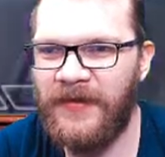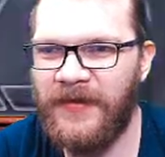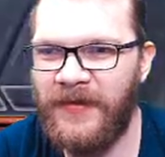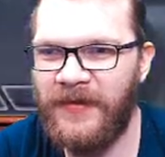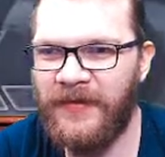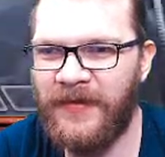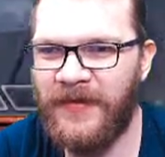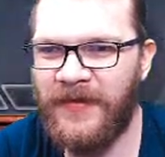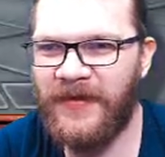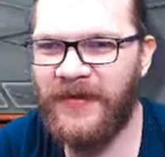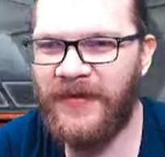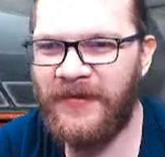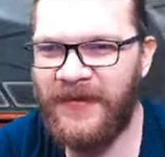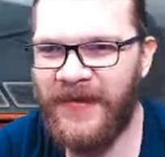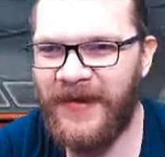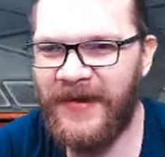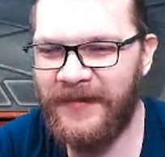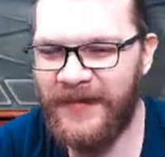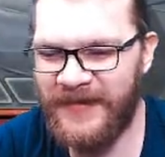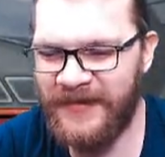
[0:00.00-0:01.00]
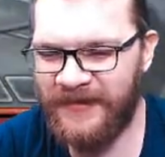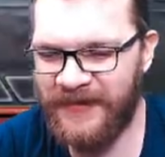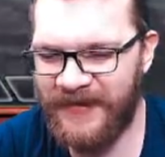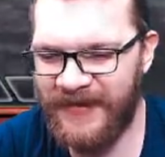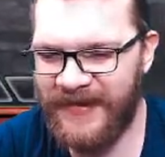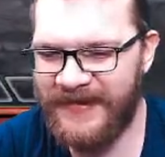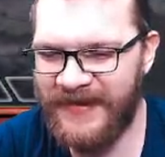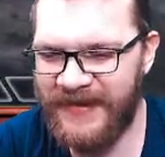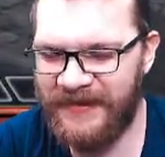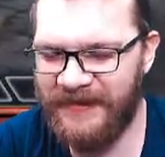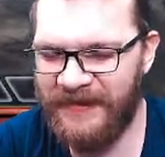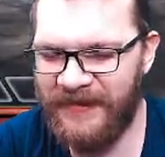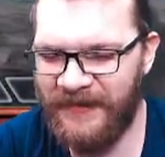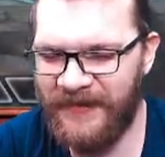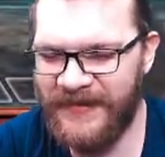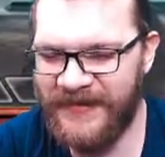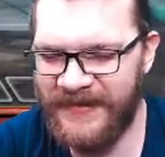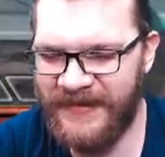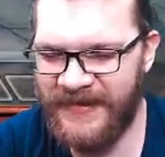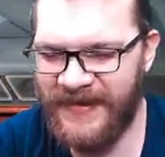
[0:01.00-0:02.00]
you could have ranked Mr. Fantastic if he
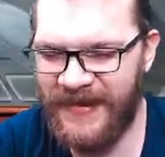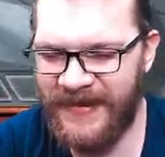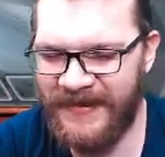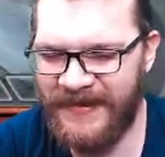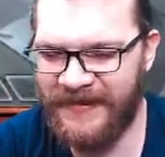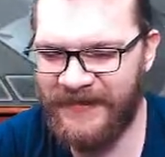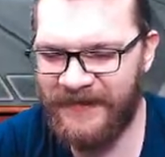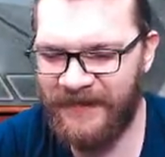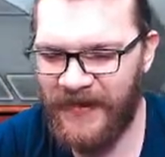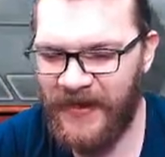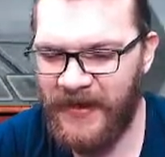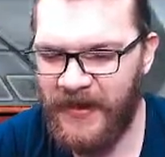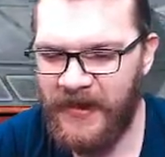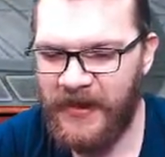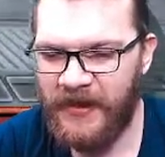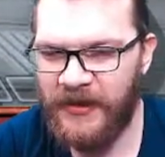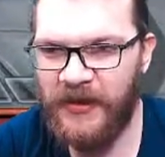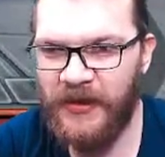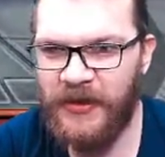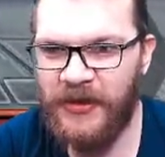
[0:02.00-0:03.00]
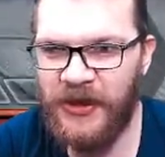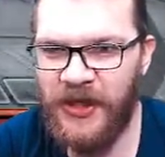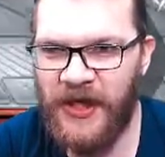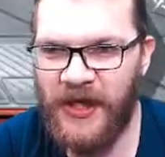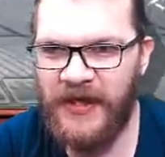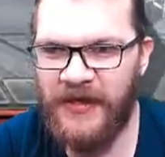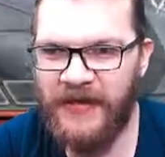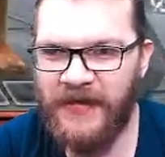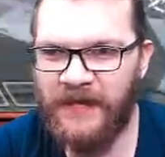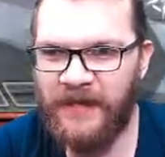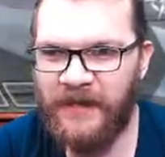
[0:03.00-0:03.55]
wasn't negative. Touche.